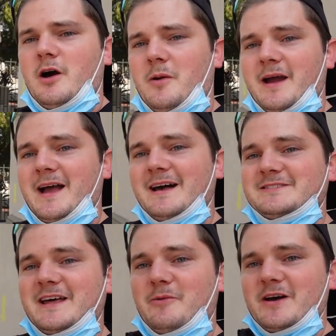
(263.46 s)
All right, guys,
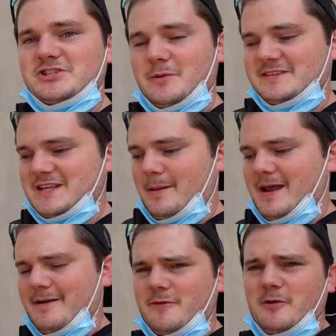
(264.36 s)
so that restaurant we stopped
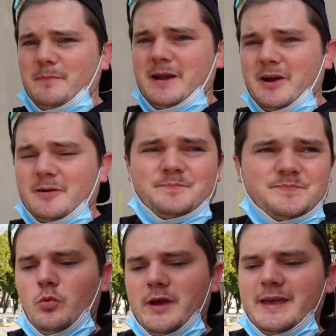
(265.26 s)
at for a beer,
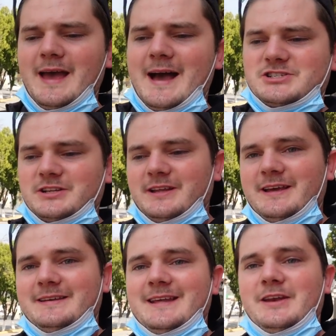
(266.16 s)
we
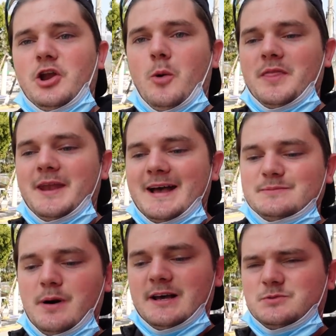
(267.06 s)
actually didn't know when the
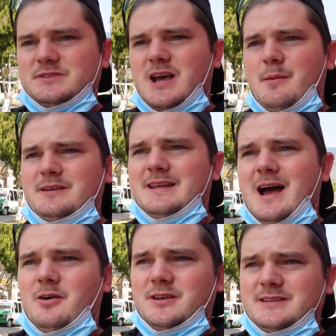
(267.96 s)
next bus was coming
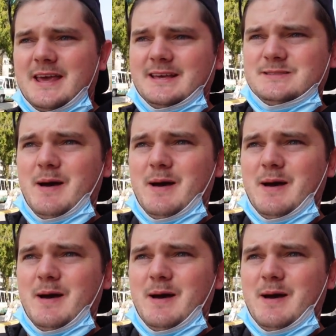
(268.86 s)
down to take us